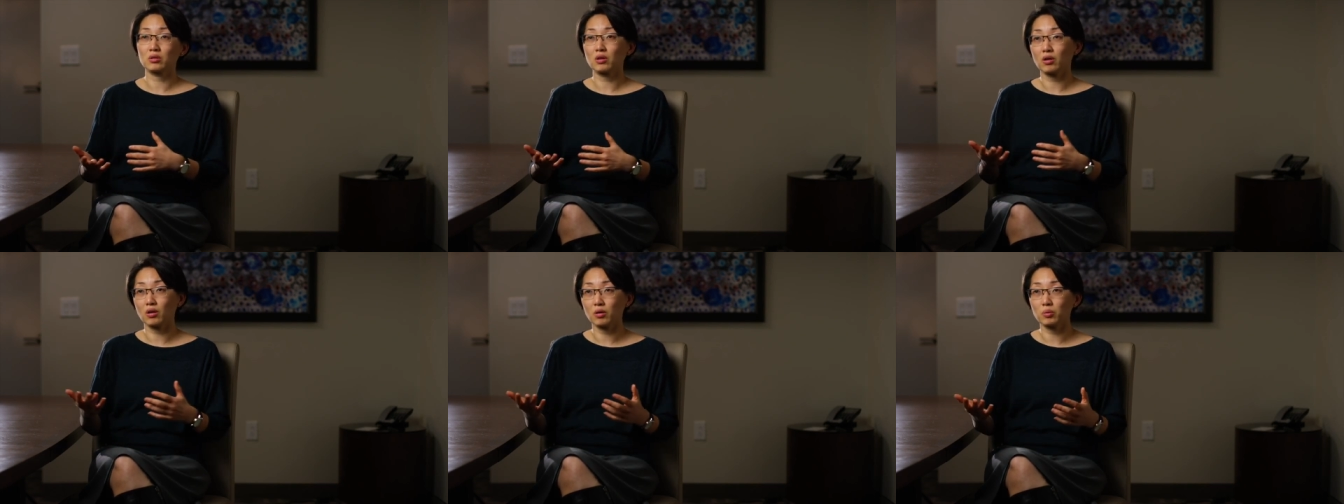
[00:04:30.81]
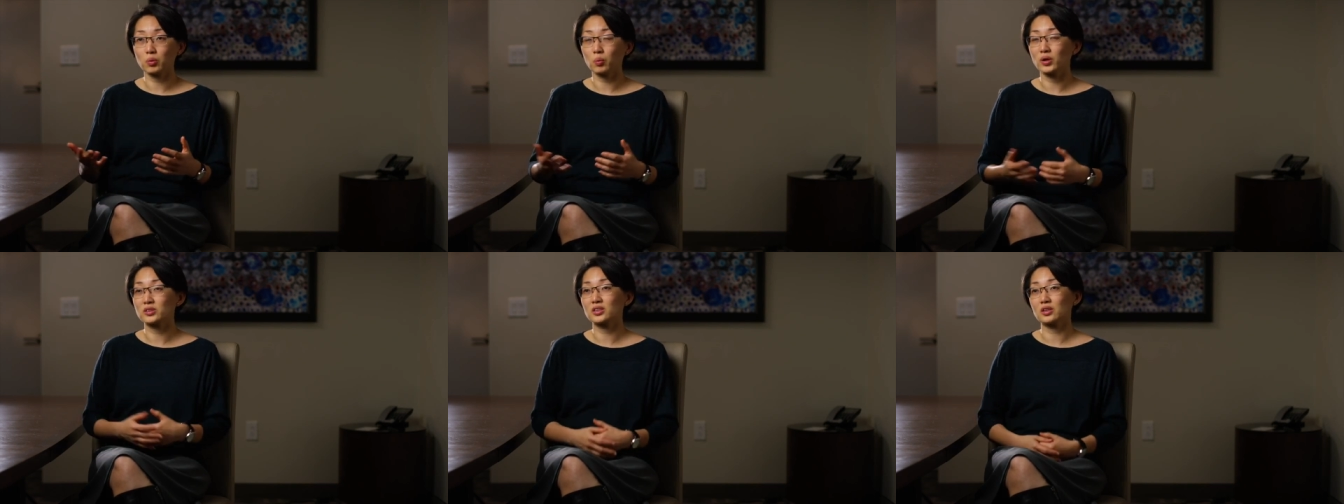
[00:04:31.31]
are the
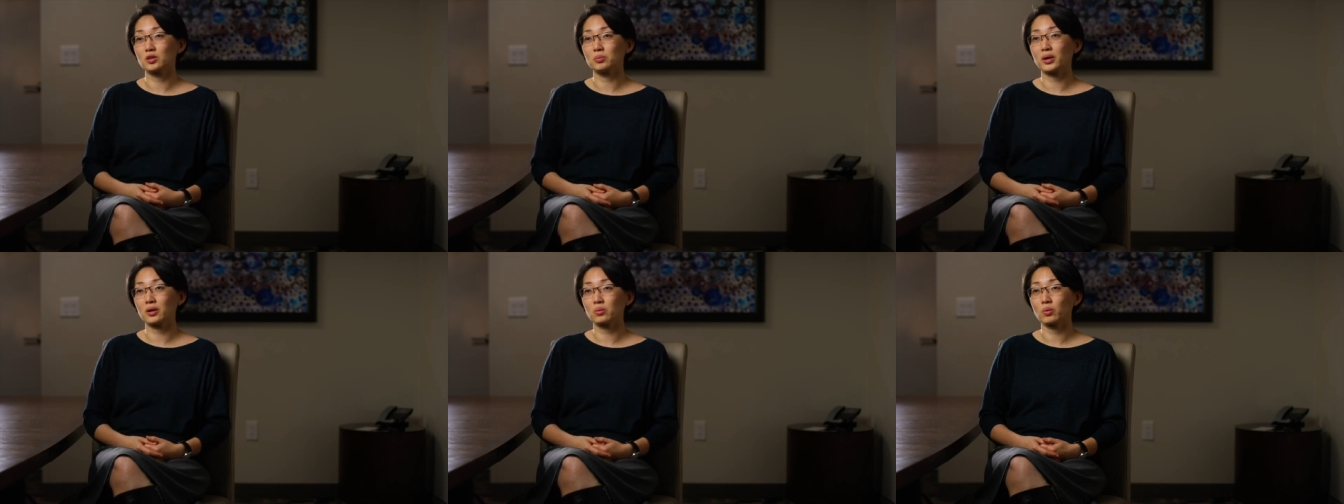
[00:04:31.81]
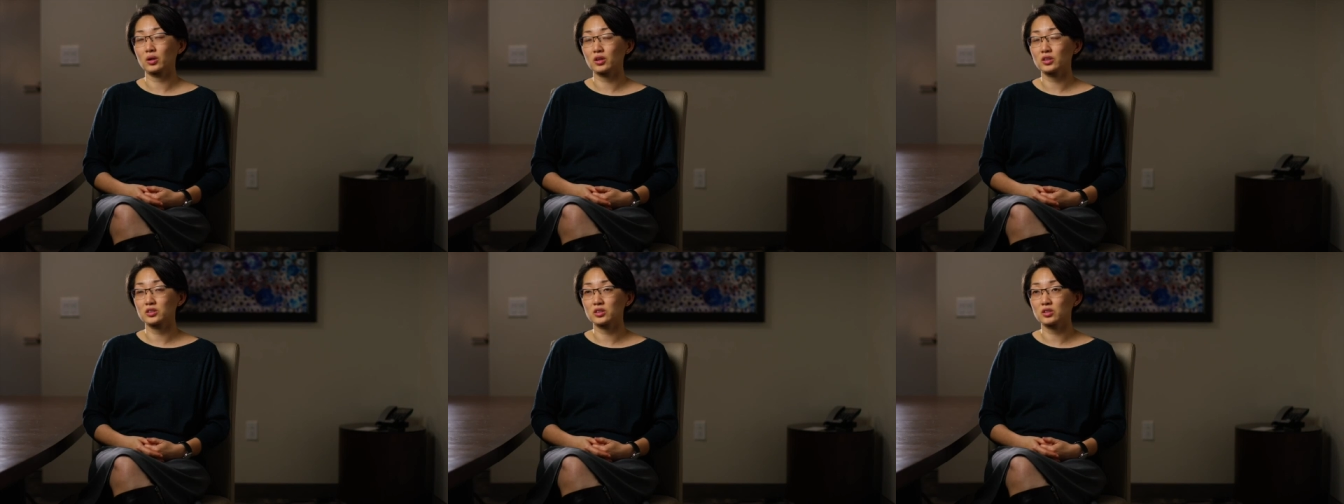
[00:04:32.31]
ones that you might want to
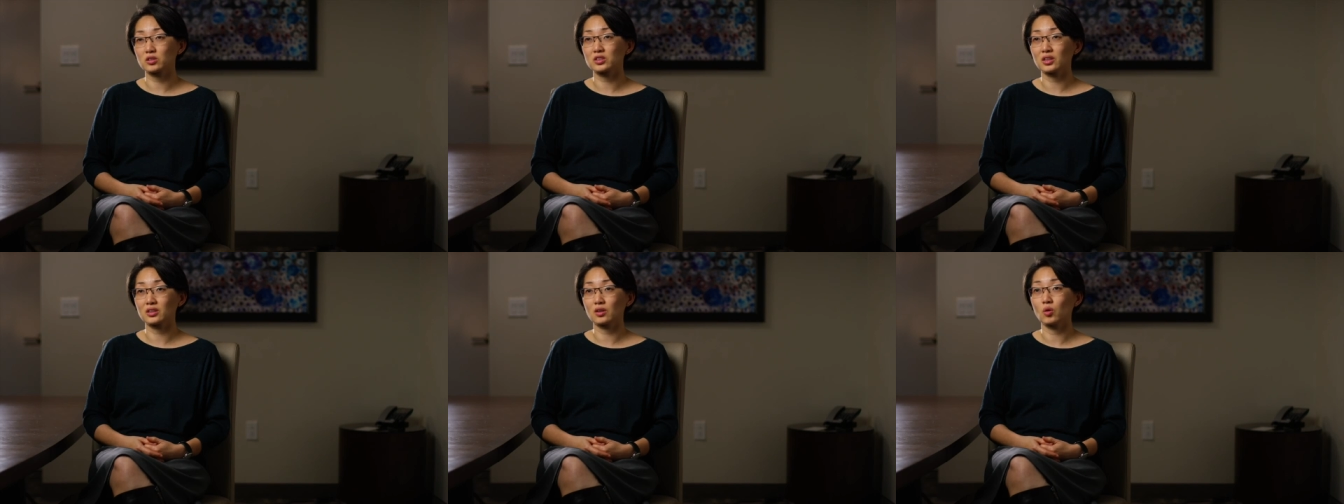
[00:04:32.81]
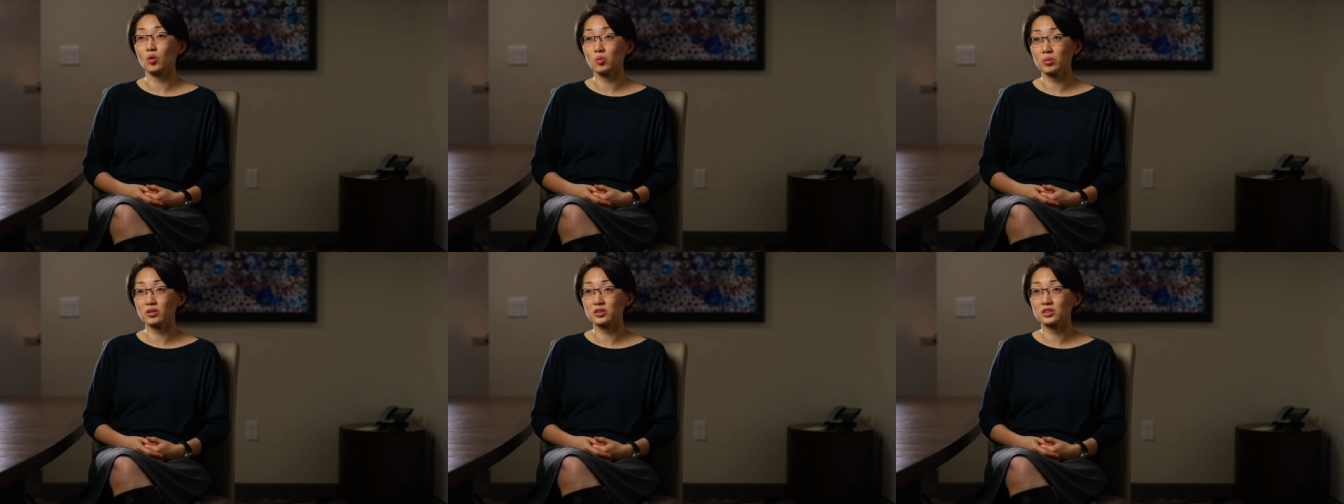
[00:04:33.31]
consider sending
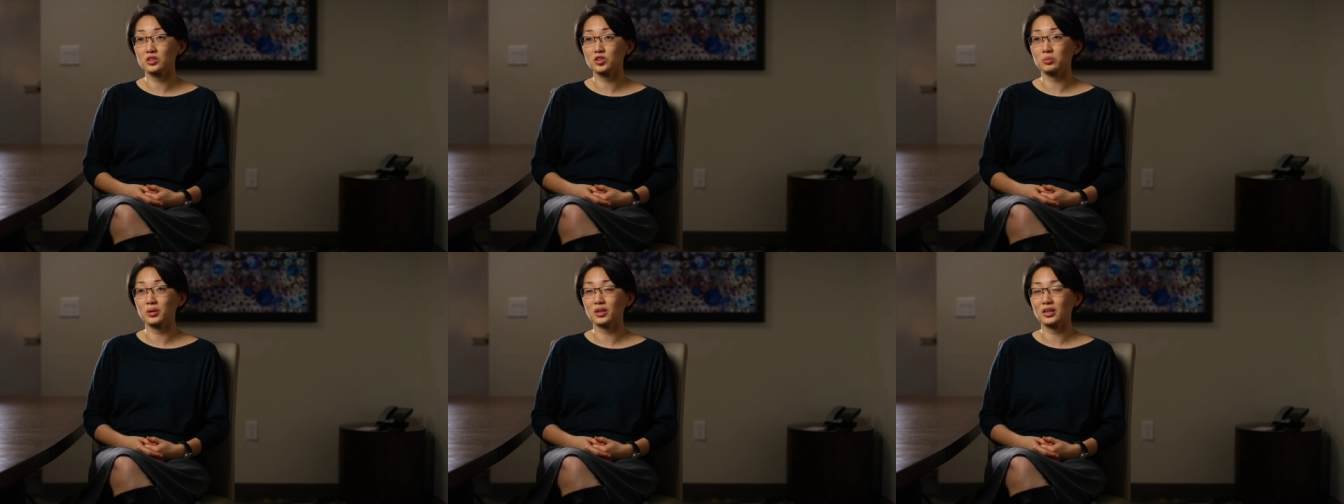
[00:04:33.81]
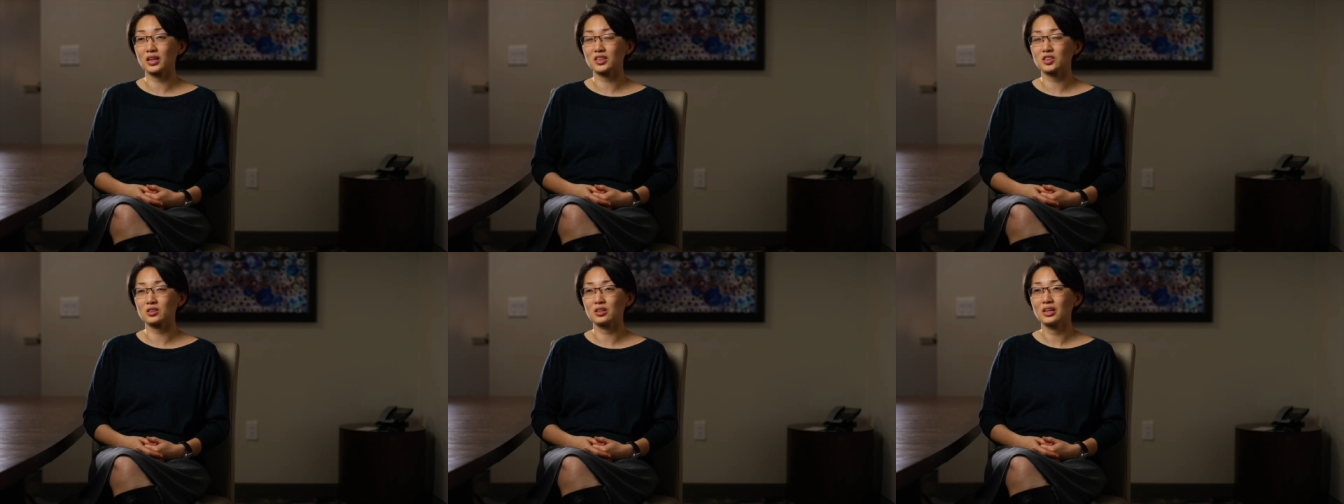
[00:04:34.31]
home on a seizure
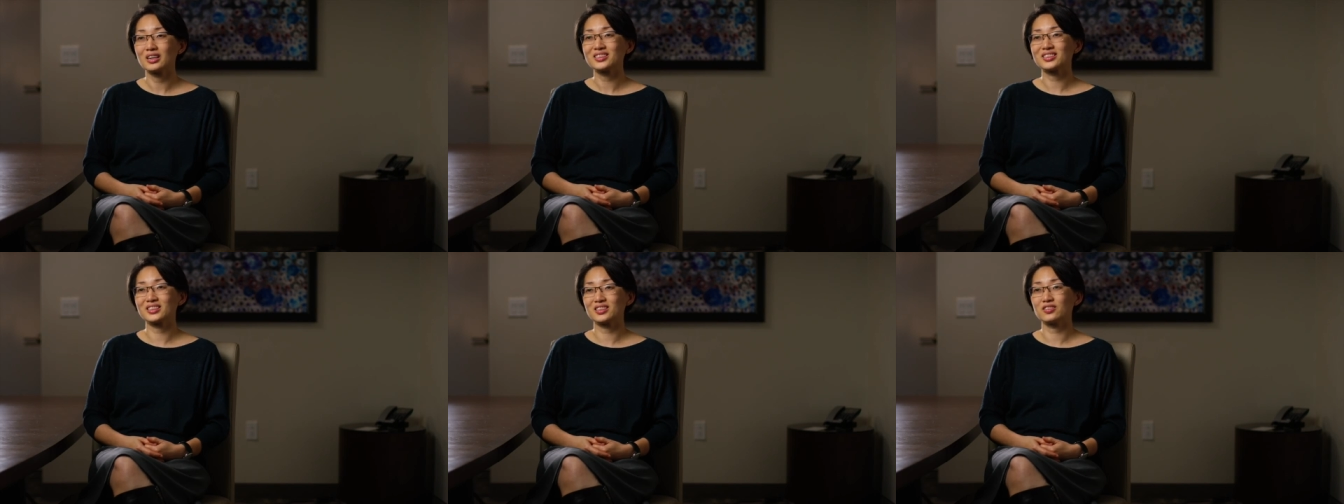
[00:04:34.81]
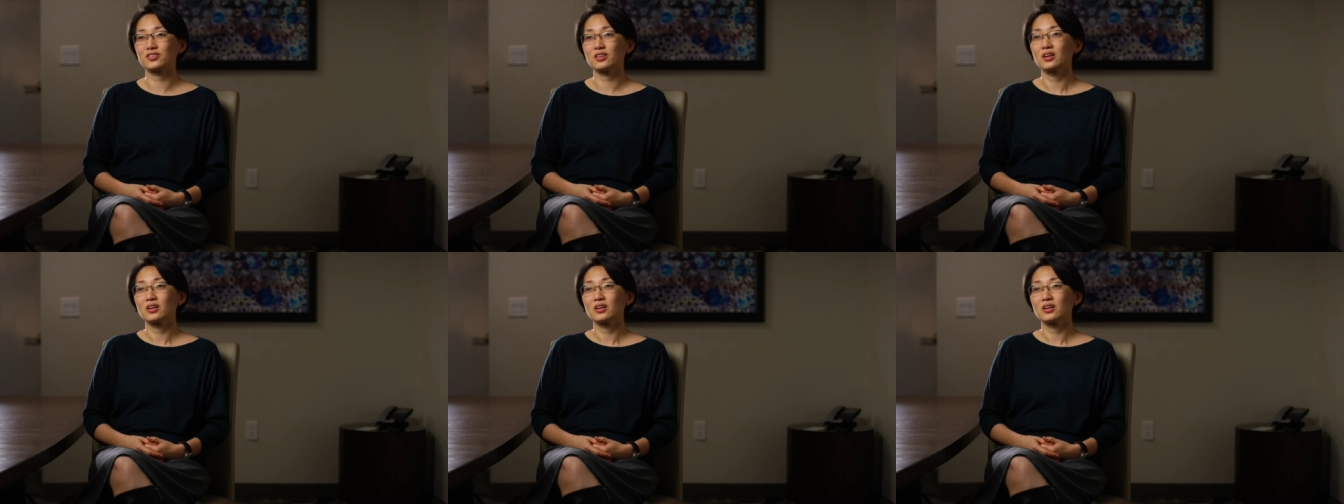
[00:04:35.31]
medication to give